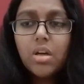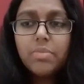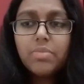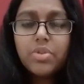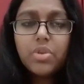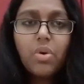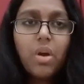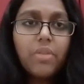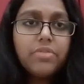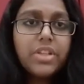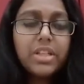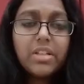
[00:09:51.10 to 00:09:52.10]
So
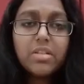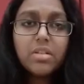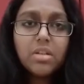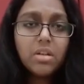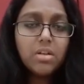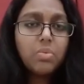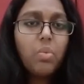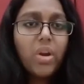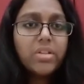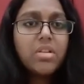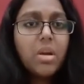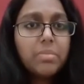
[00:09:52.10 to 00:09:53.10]
I've taken
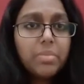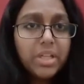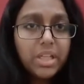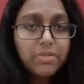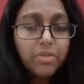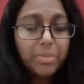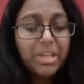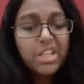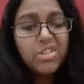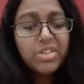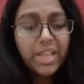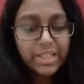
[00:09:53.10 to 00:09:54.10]
one company from
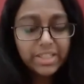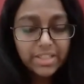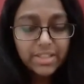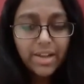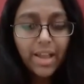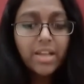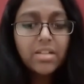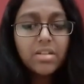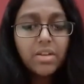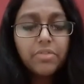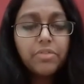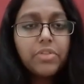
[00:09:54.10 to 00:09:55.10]
each sector, and
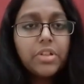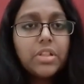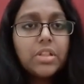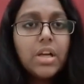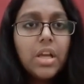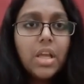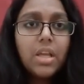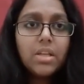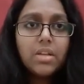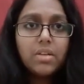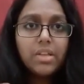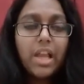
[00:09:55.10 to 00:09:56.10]
I've
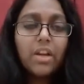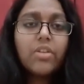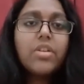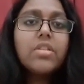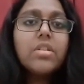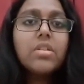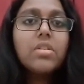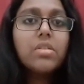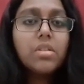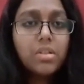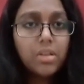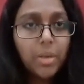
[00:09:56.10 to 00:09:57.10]
calculated the
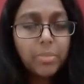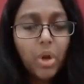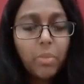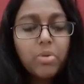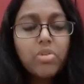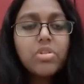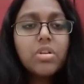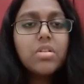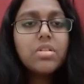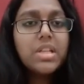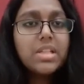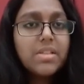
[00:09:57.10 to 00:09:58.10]
abnormal
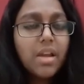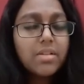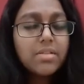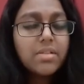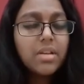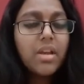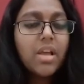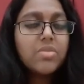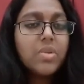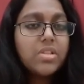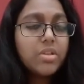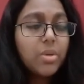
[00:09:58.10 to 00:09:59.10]
return T statistic as
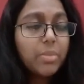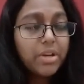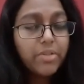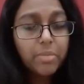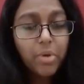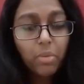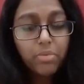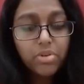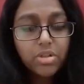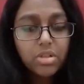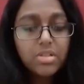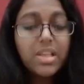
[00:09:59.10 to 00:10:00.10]
well as the cumulative abnormal
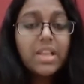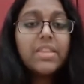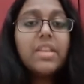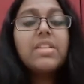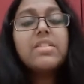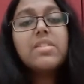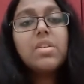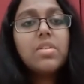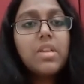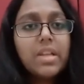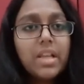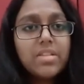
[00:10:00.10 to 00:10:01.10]
returns, and it
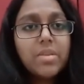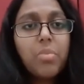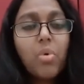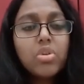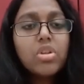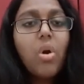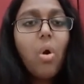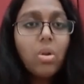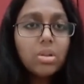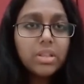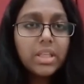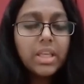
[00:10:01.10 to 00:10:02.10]
has supported
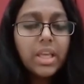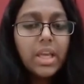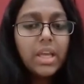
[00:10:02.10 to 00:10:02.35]
all the